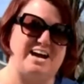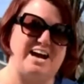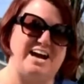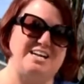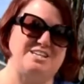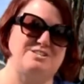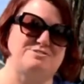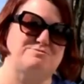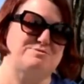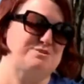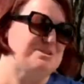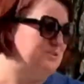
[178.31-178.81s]
I
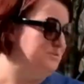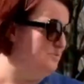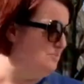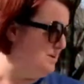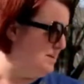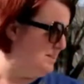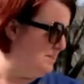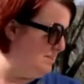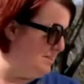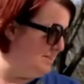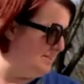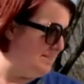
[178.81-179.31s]
drew
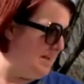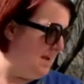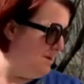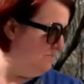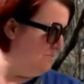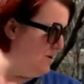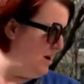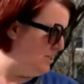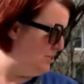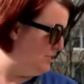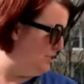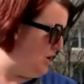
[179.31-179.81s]
with
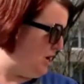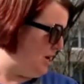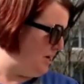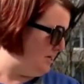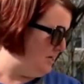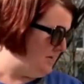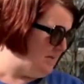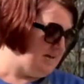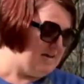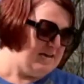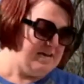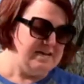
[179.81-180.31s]
sidewalk
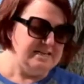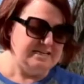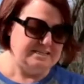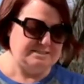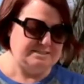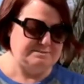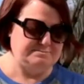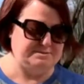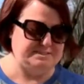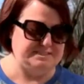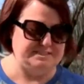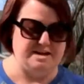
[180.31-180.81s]
chalk
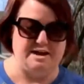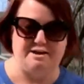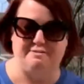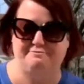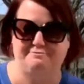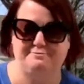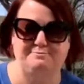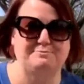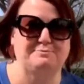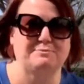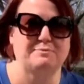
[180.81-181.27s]
some stuff.